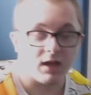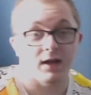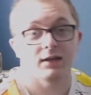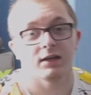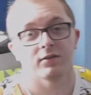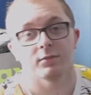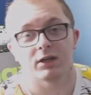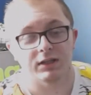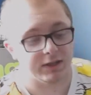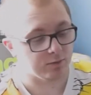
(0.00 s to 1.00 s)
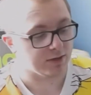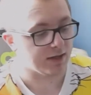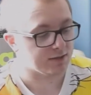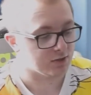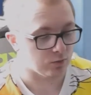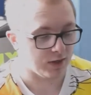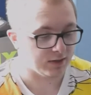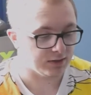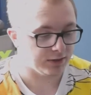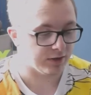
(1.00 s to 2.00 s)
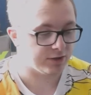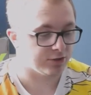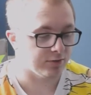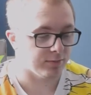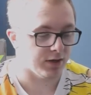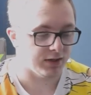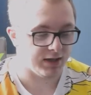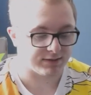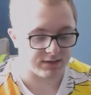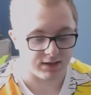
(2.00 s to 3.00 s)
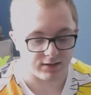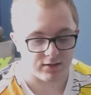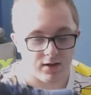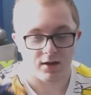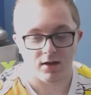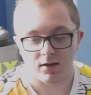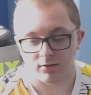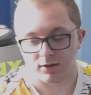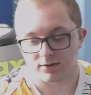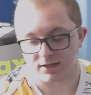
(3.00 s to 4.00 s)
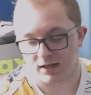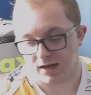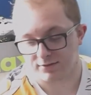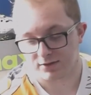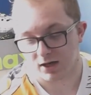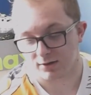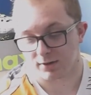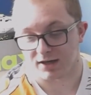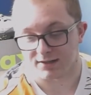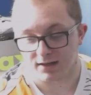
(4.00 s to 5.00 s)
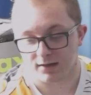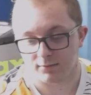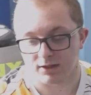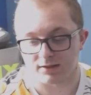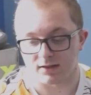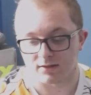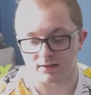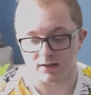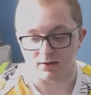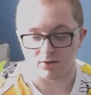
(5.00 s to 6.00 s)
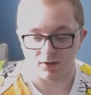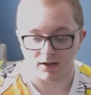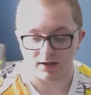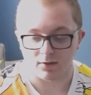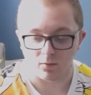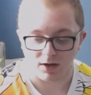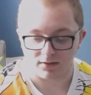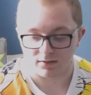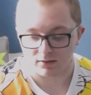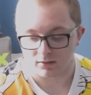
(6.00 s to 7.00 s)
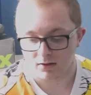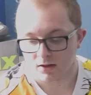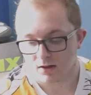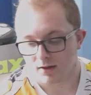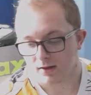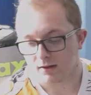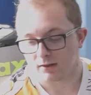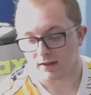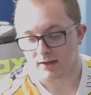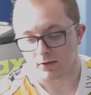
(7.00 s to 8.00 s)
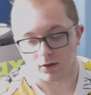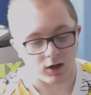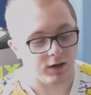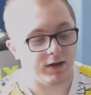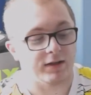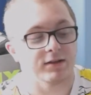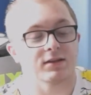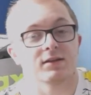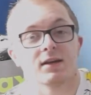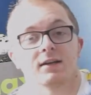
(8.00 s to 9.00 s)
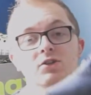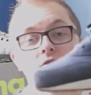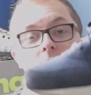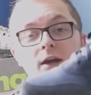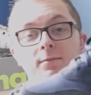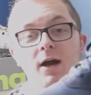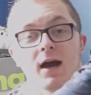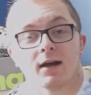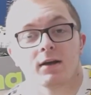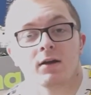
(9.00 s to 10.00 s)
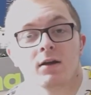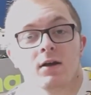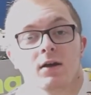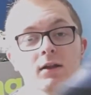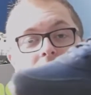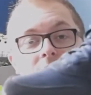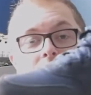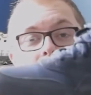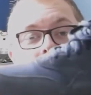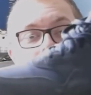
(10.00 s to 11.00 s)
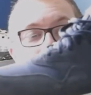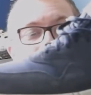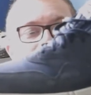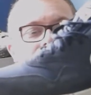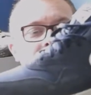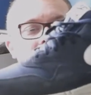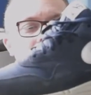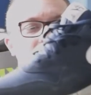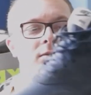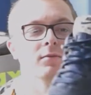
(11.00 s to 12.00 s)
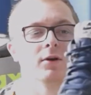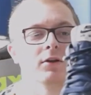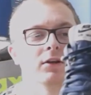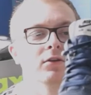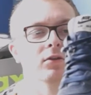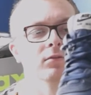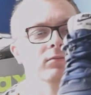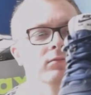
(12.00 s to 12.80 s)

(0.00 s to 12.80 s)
I need to give them a clean with that suede cleaner I should have bought last night when I was at Livestock, but I didn't because I was like, you know what, I can wait until later on. And this is that suede pack that came out with Nike maybe about a year